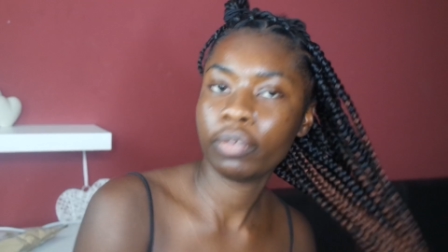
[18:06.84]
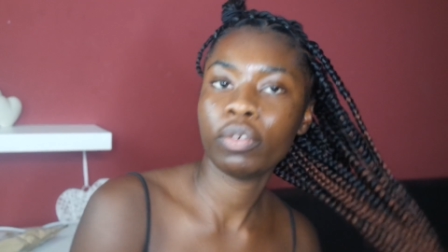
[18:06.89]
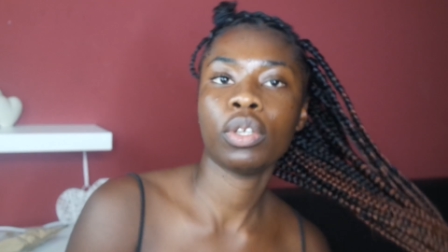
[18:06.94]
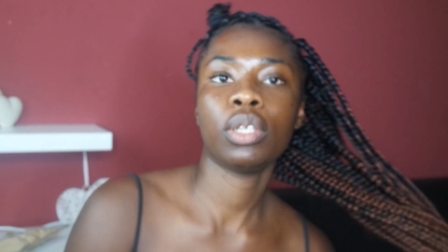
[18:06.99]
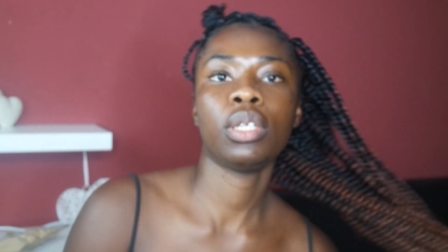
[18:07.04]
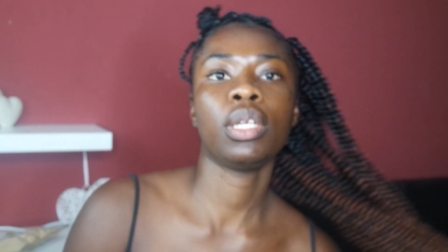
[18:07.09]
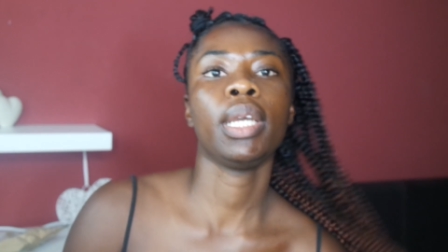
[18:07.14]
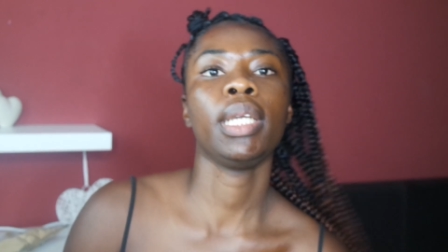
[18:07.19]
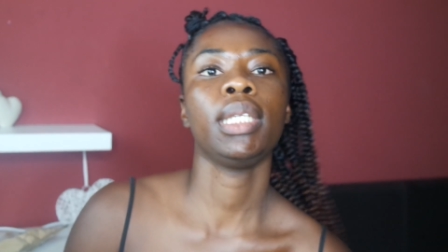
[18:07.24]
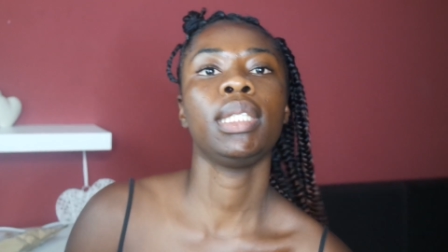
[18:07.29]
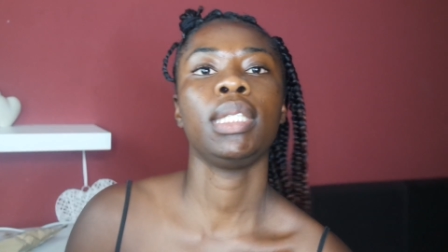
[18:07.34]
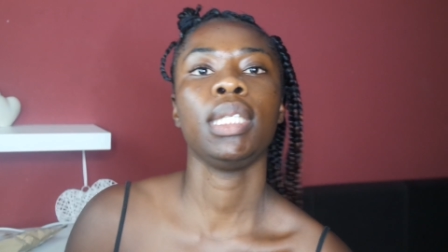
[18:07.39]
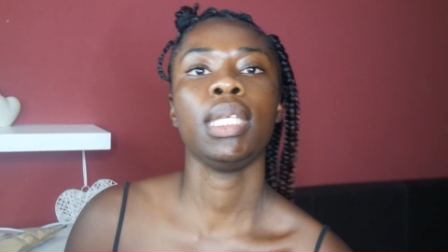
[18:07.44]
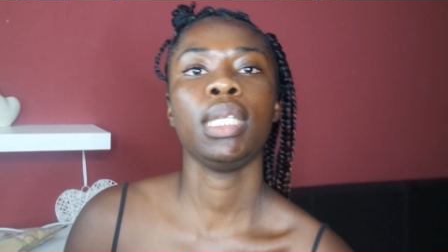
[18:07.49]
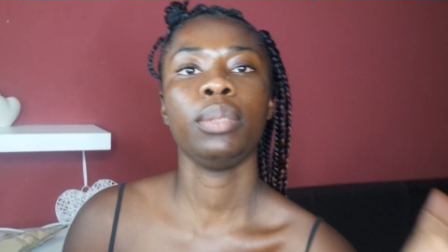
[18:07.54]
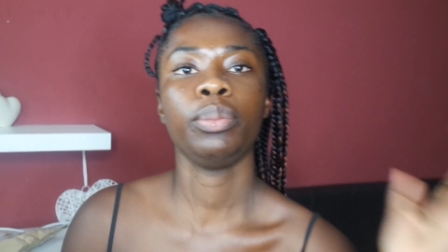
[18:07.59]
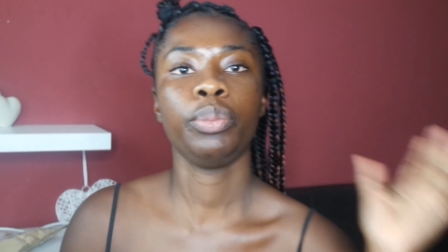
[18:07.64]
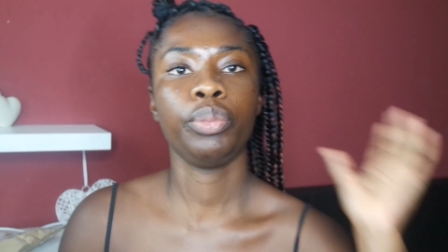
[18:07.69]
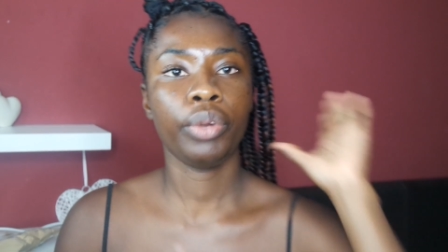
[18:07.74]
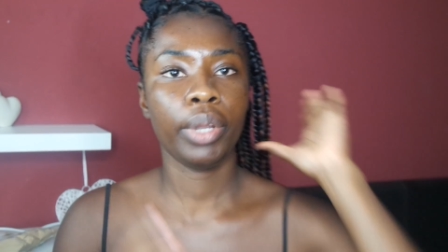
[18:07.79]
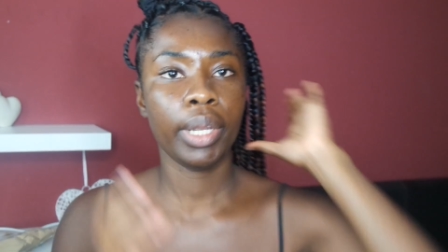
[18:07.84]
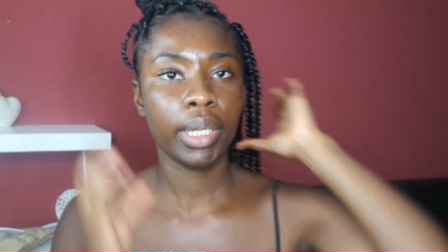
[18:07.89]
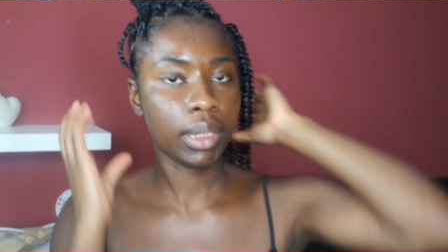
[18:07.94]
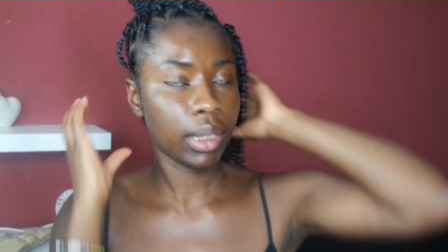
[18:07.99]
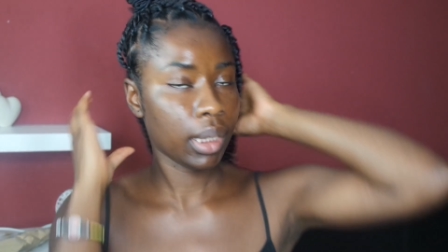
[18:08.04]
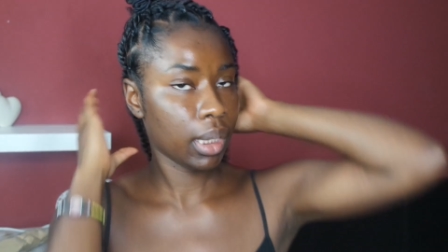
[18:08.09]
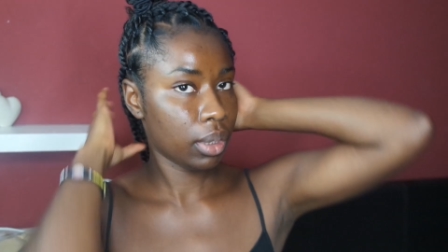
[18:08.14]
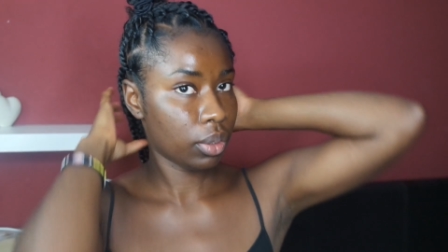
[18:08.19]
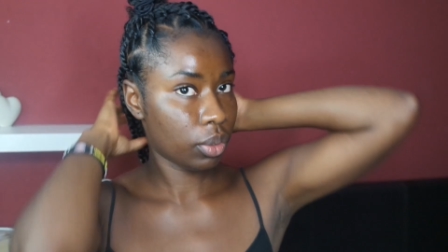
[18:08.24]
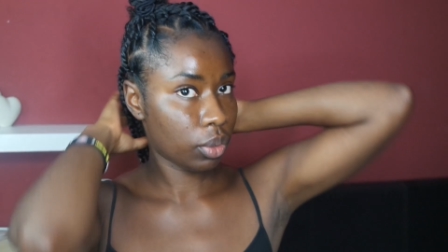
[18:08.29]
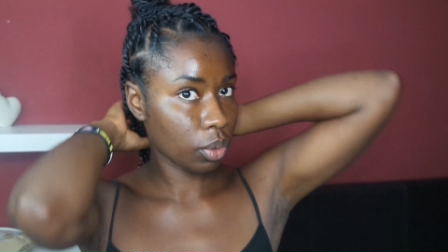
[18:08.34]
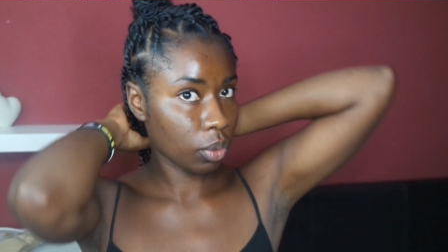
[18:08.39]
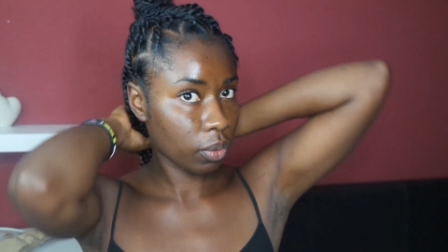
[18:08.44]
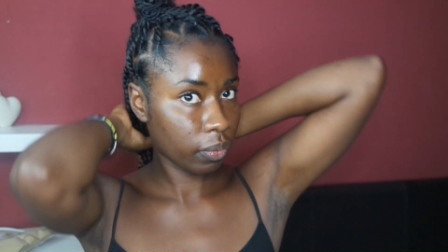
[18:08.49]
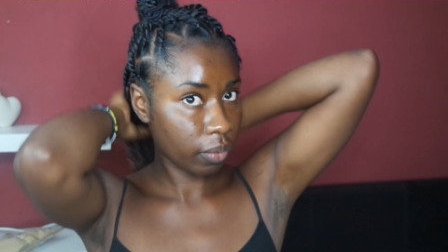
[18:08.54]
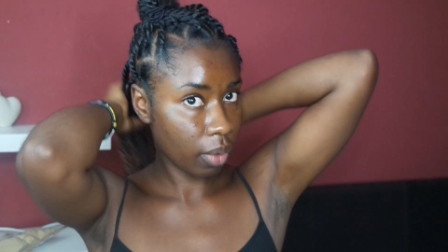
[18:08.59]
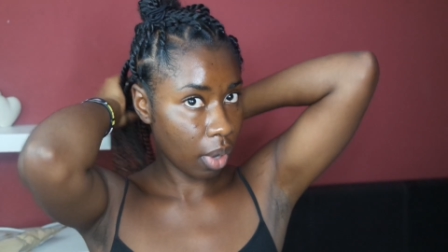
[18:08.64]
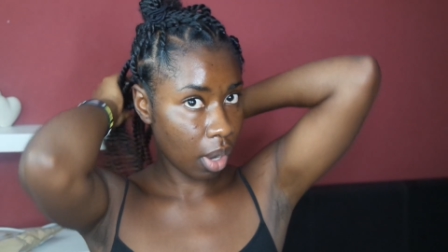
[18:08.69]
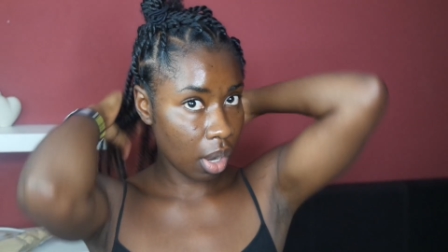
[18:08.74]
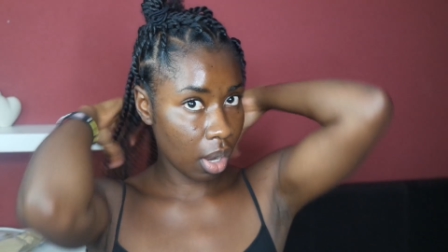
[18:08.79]
You know, I've got 19 braids in so
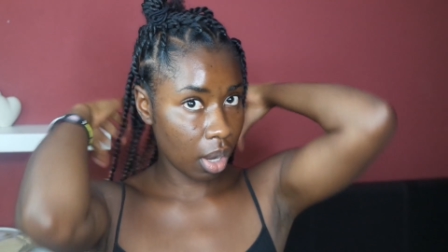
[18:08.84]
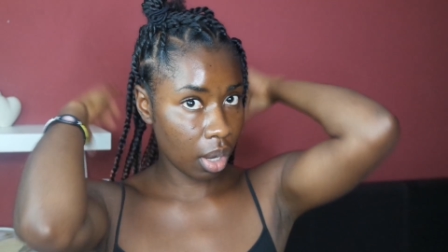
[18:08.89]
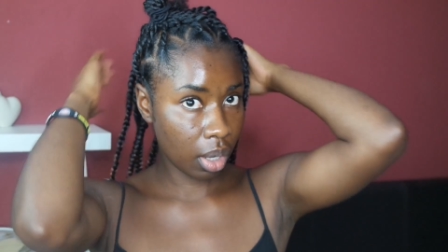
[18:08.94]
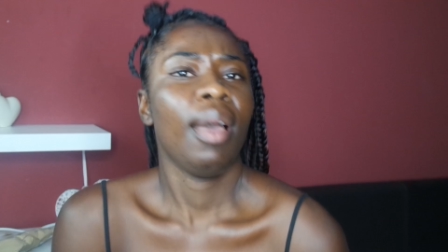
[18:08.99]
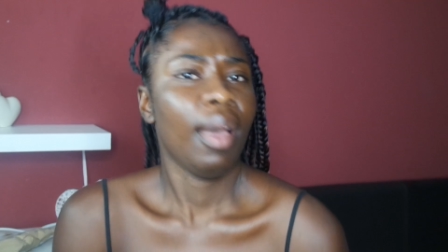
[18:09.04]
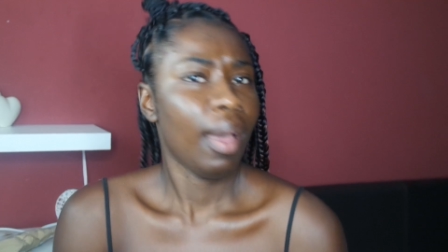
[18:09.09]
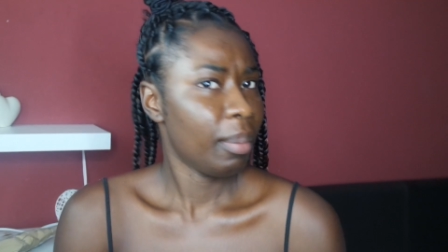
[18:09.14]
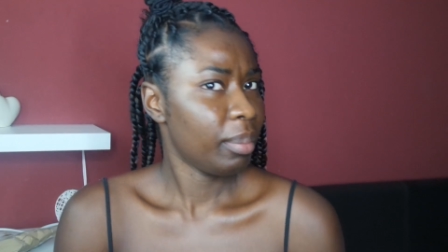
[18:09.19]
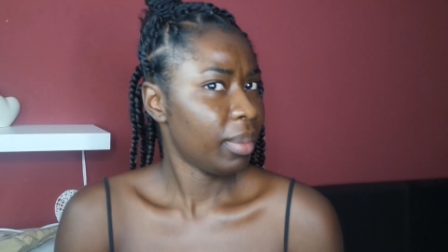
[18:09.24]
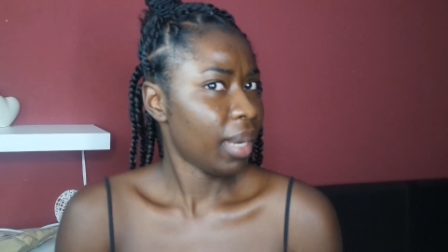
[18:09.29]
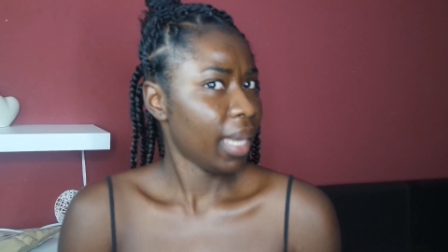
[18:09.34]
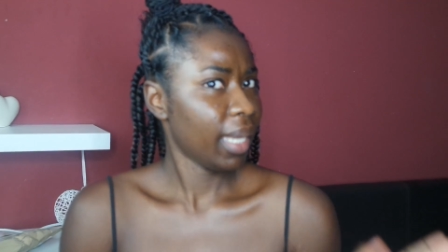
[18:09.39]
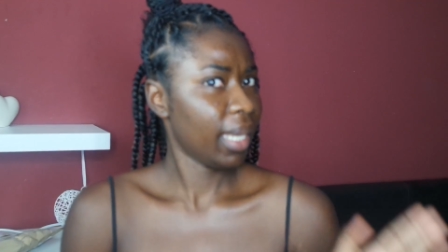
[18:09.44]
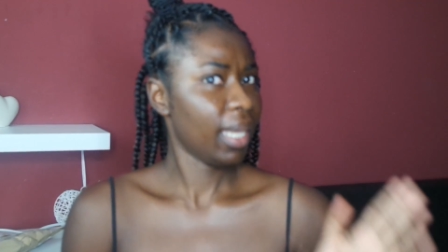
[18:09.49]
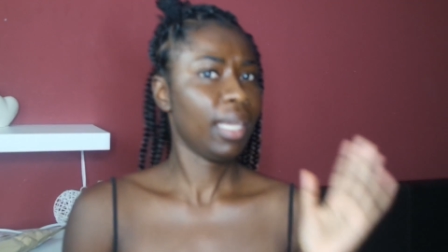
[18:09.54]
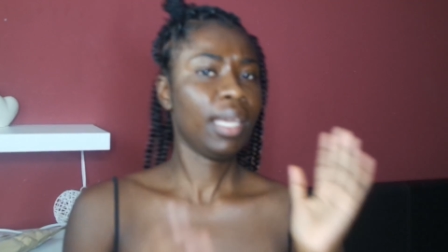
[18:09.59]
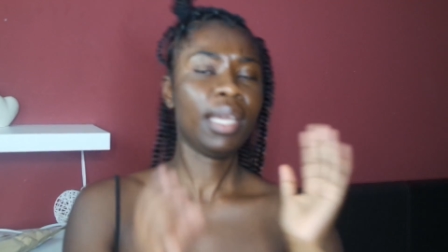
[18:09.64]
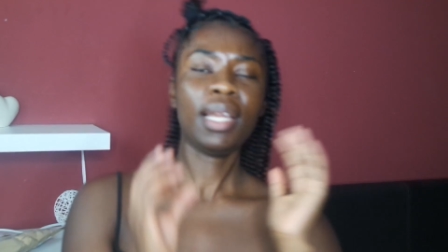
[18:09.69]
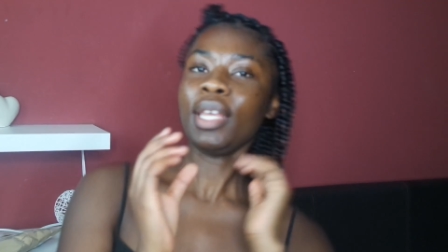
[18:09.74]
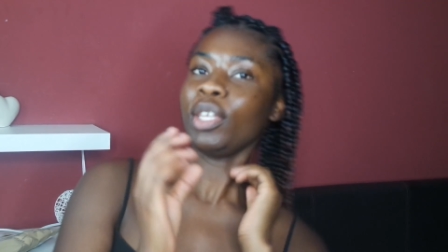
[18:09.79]
far. I'm liking it.